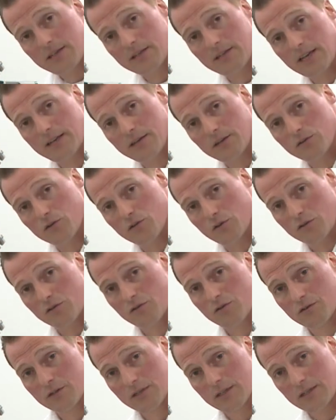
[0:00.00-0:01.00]
it cannot
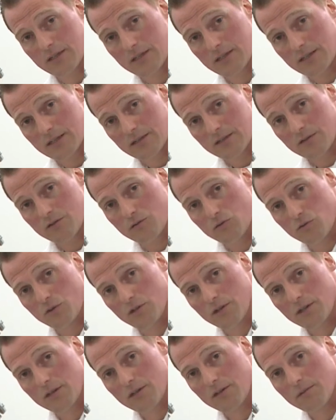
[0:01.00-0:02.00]
touch to
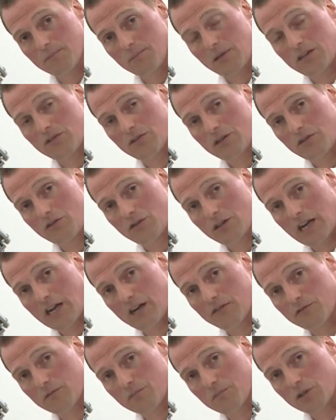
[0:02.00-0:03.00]
the mixing
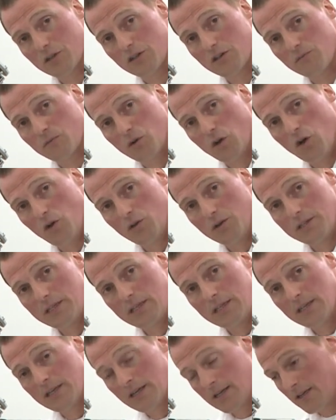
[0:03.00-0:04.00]
shaft, but it will
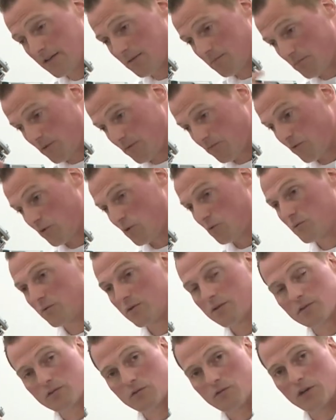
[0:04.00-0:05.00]
only be
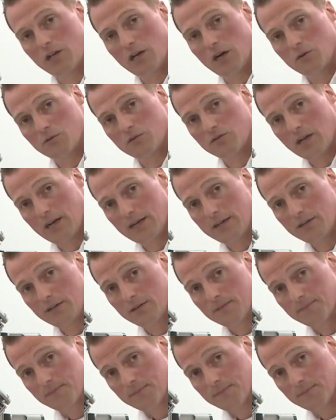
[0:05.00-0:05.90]
thrown to the outside.